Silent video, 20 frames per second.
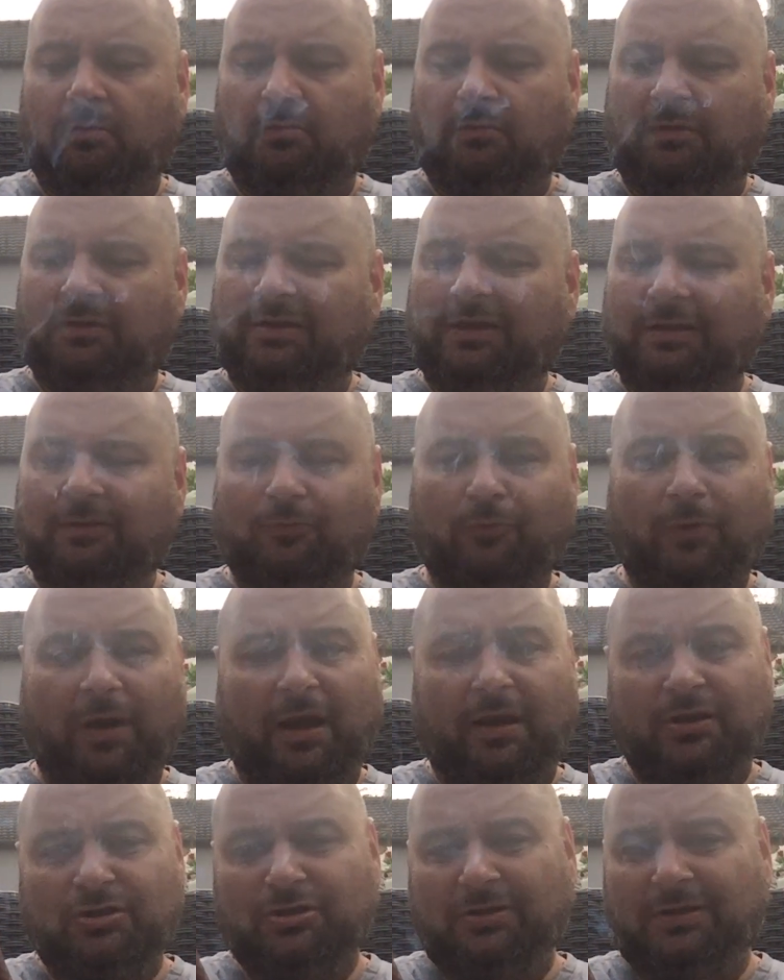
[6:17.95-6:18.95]
a little
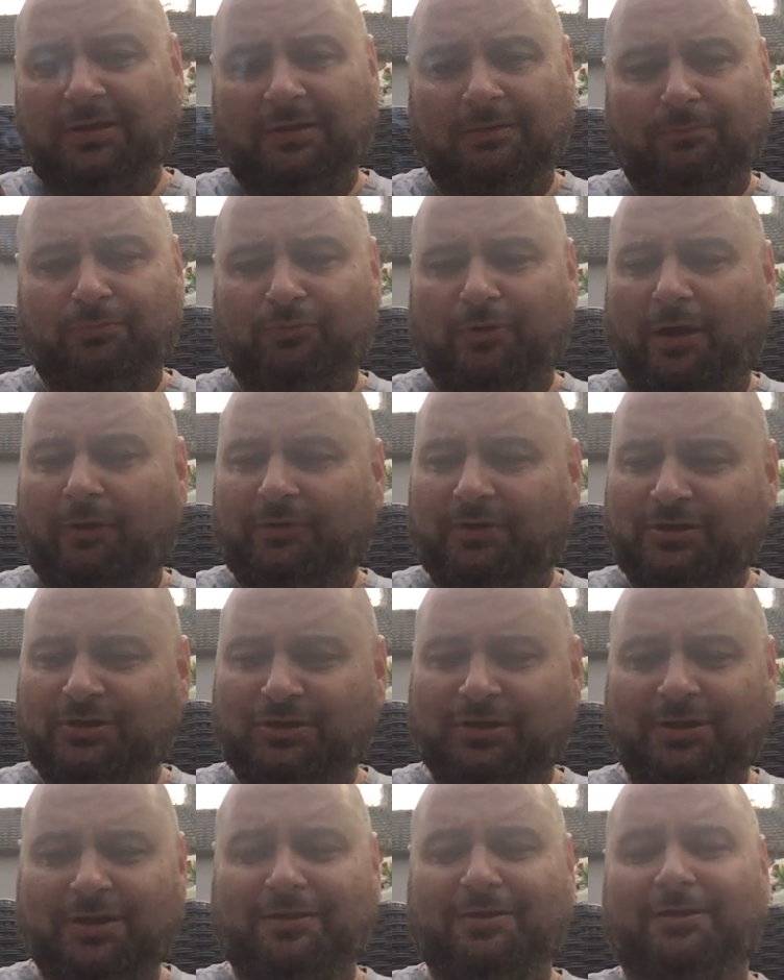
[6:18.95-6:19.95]
reddish, a little
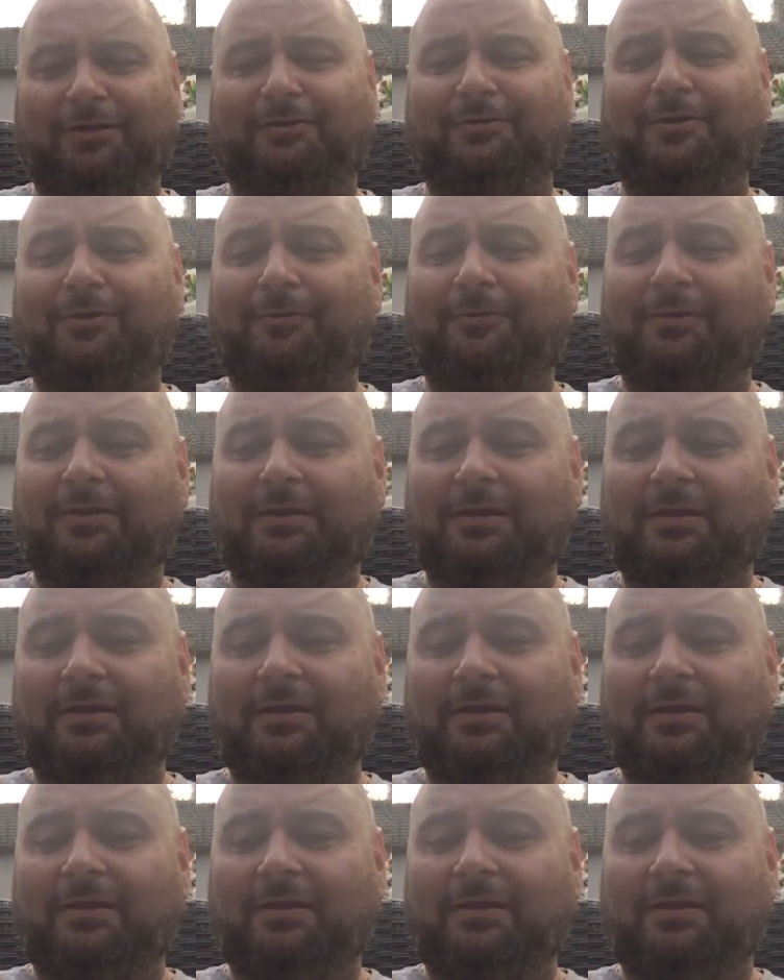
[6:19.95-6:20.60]
brownish, you know.